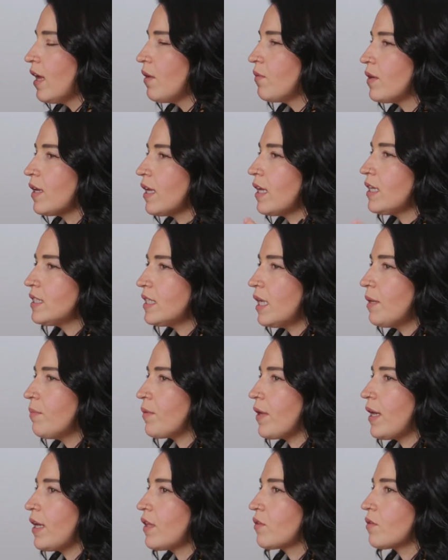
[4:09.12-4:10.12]
And when I say
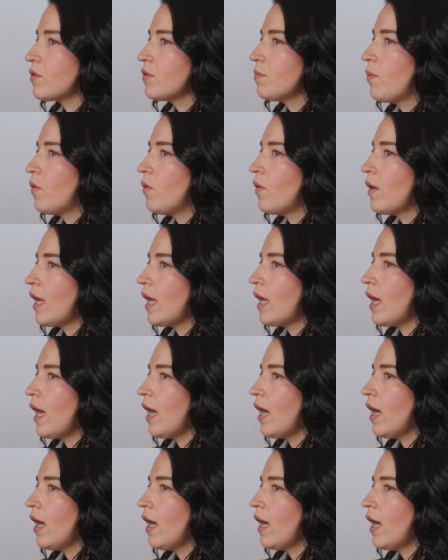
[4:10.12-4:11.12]
breakthrough point,
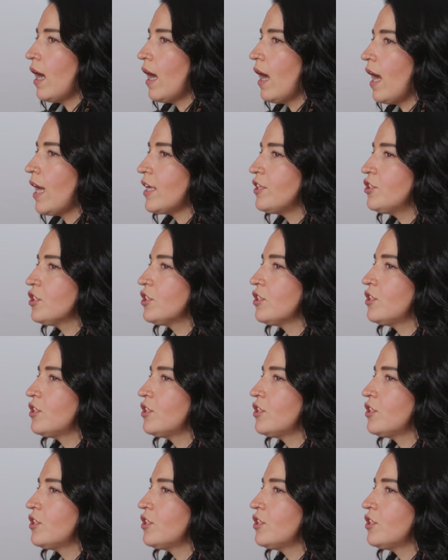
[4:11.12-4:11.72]
I